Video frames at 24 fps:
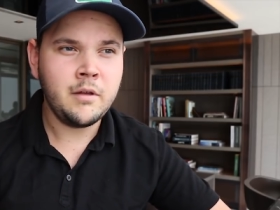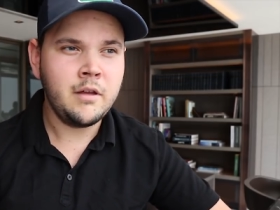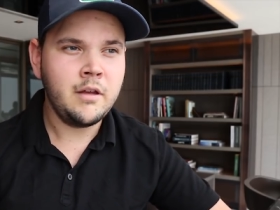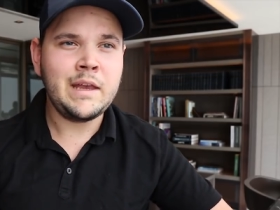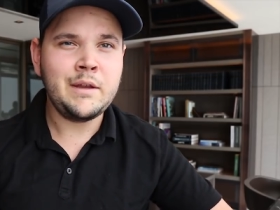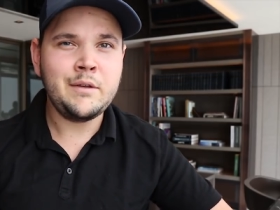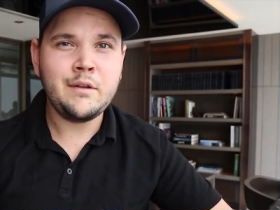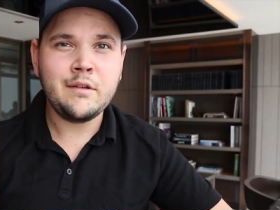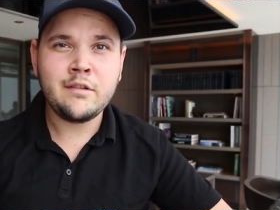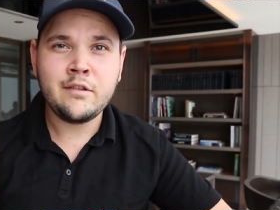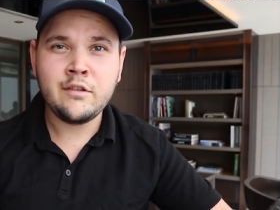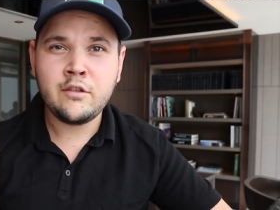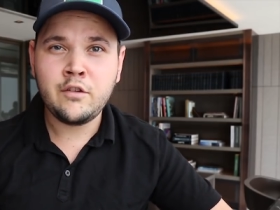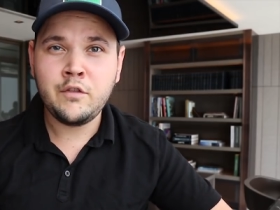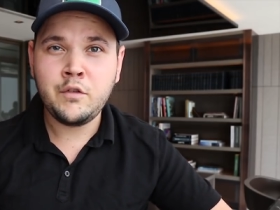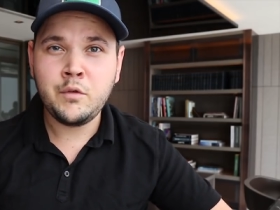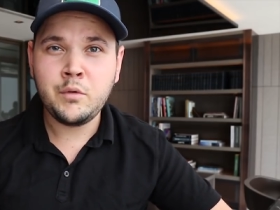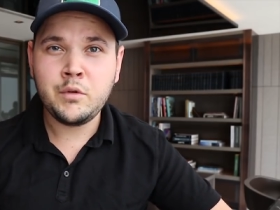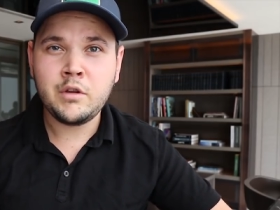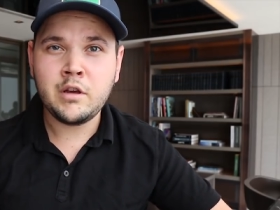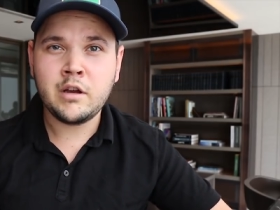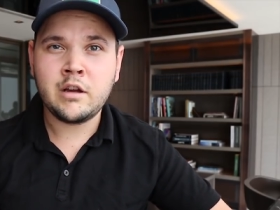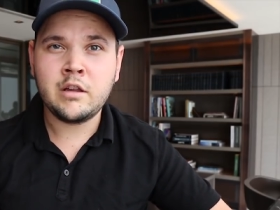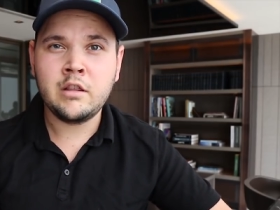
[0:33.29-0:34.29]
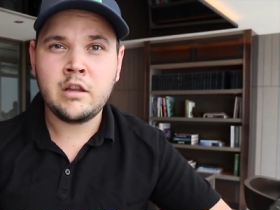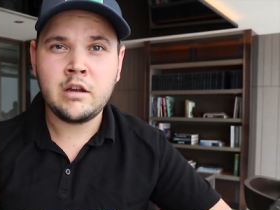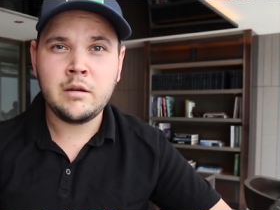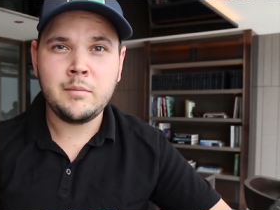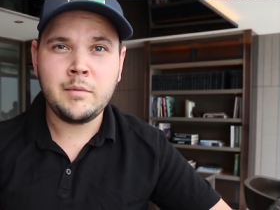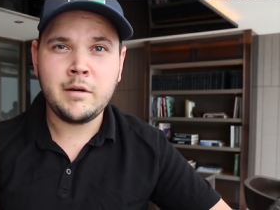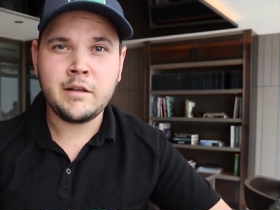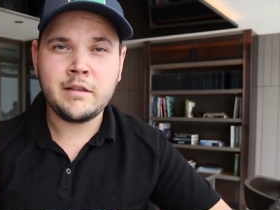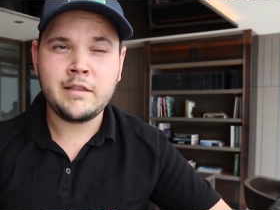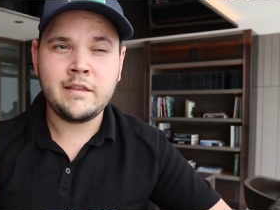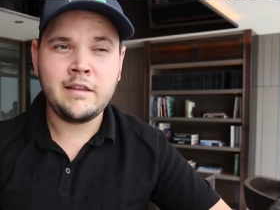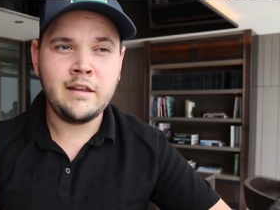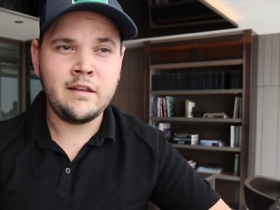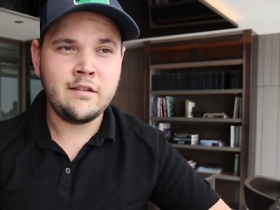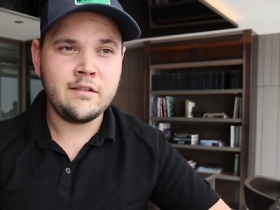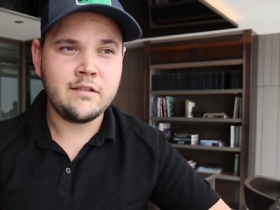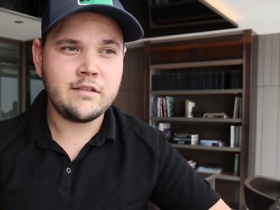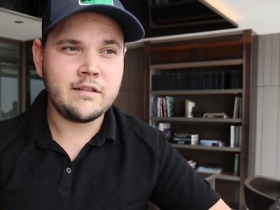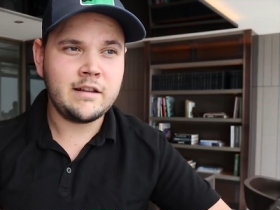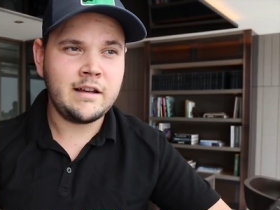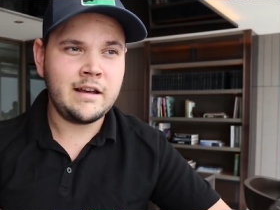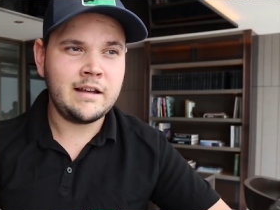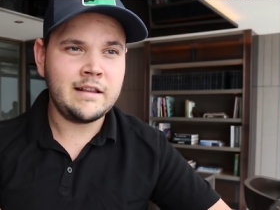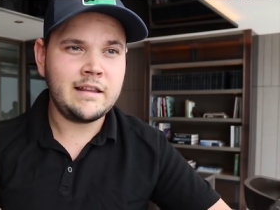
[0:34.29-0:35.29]
Here in this interview we talked a lot about things
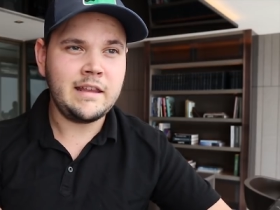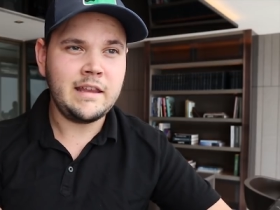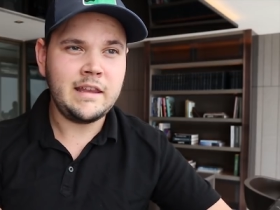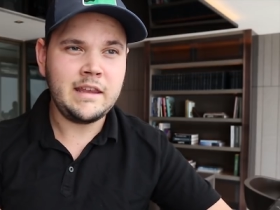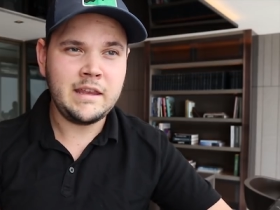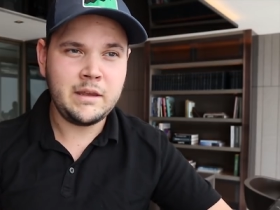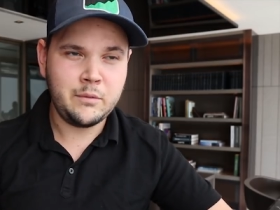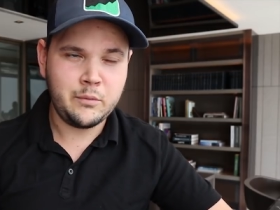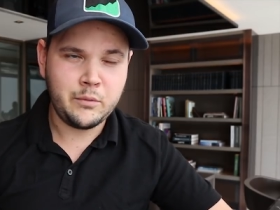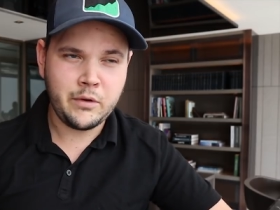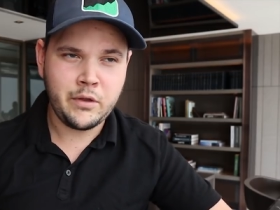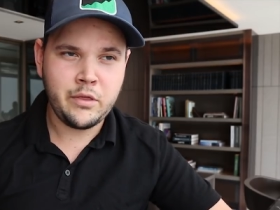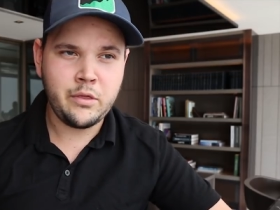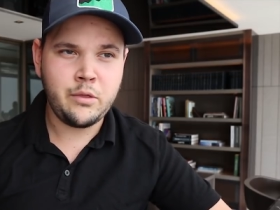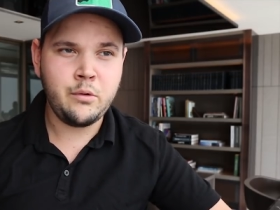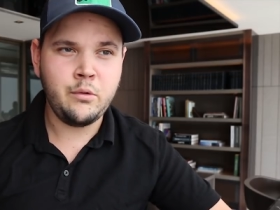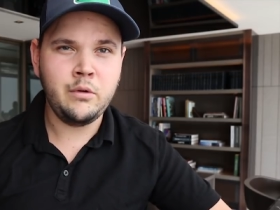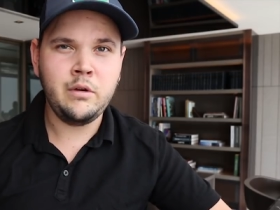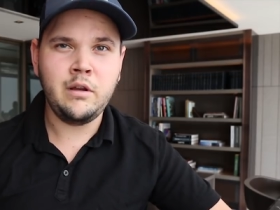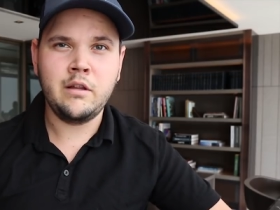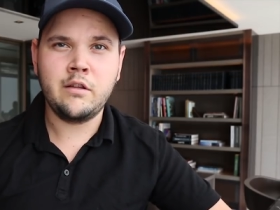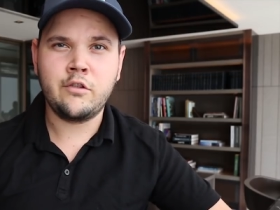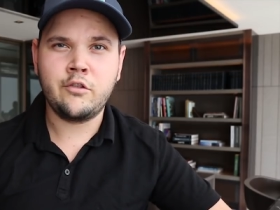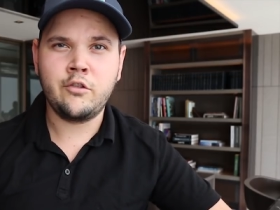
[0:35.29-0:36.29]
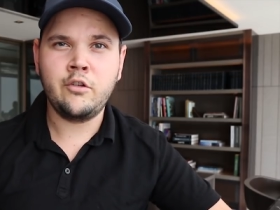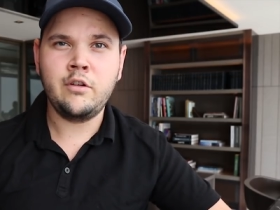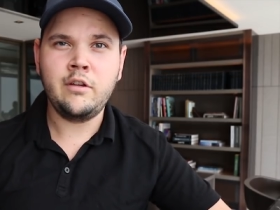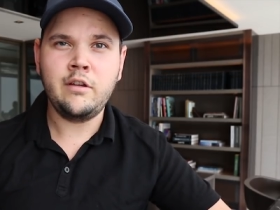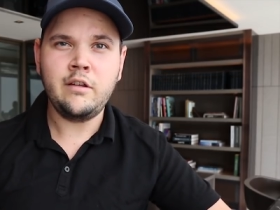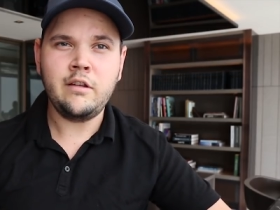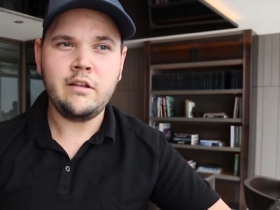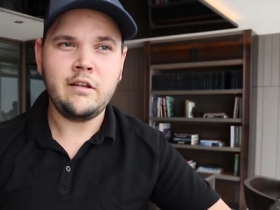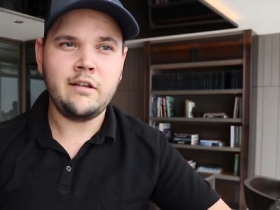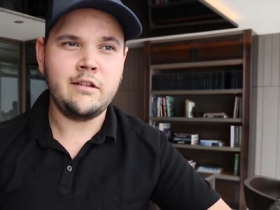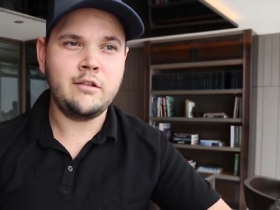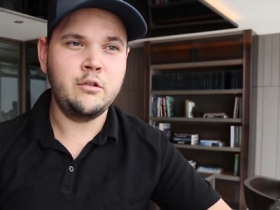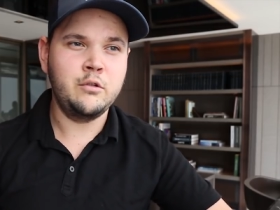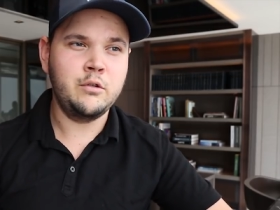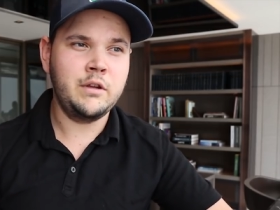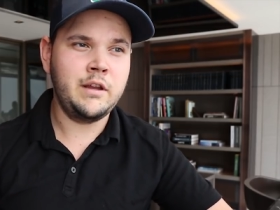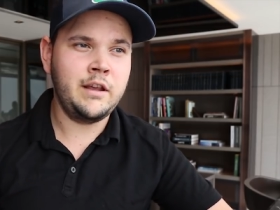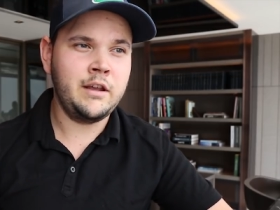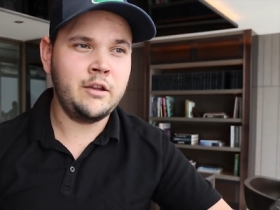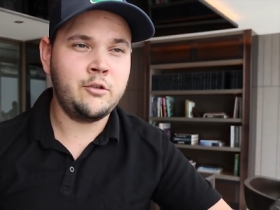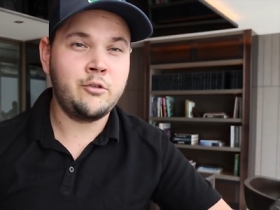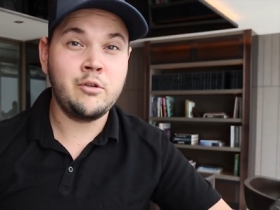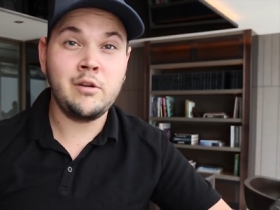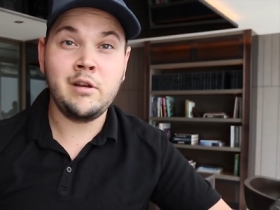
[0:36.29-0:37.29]
that he went through in his journey,
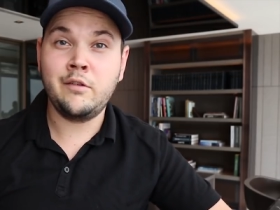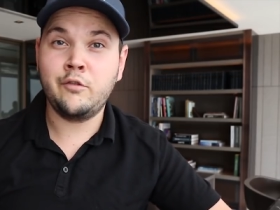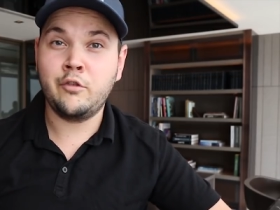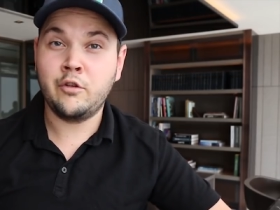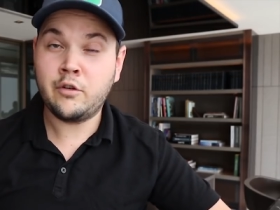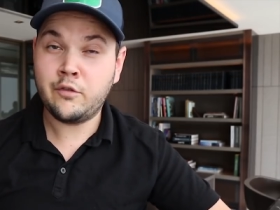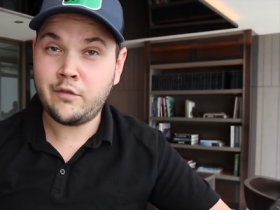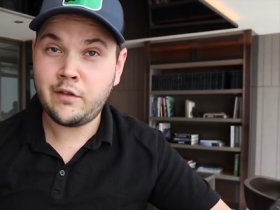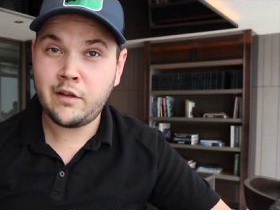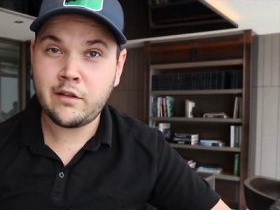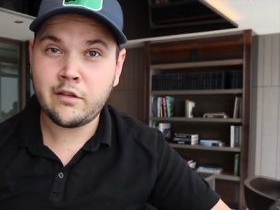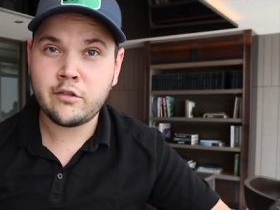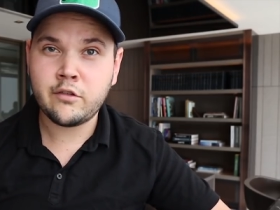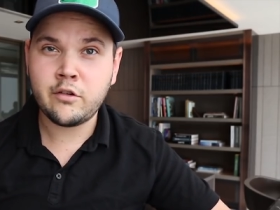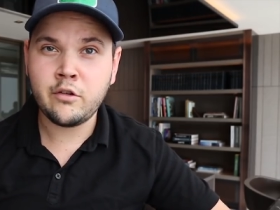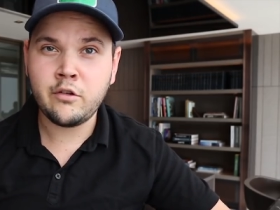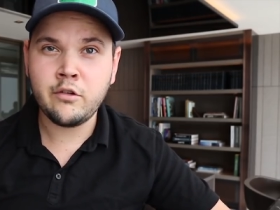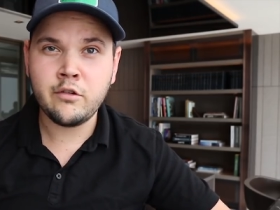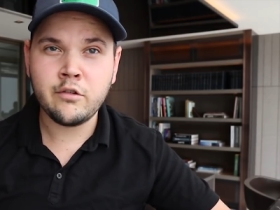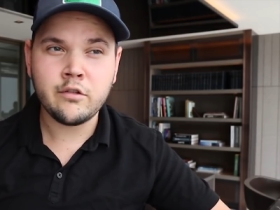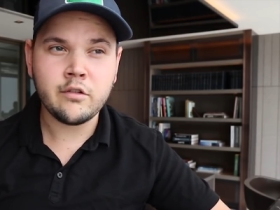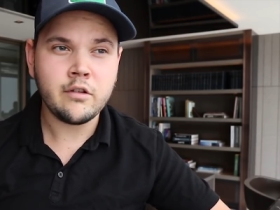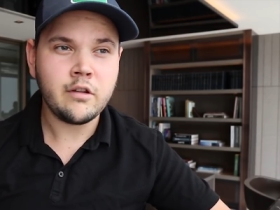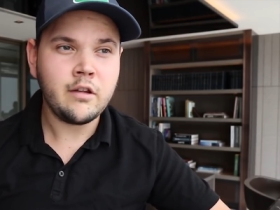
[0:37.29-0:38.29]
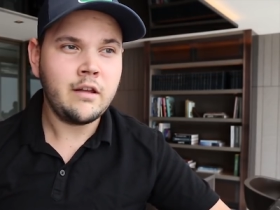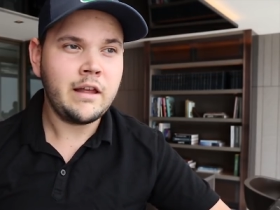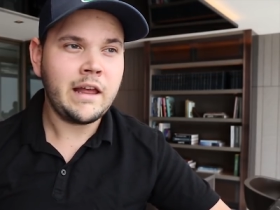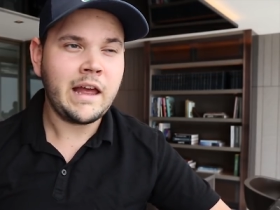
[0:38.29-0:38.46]
including trading for investors,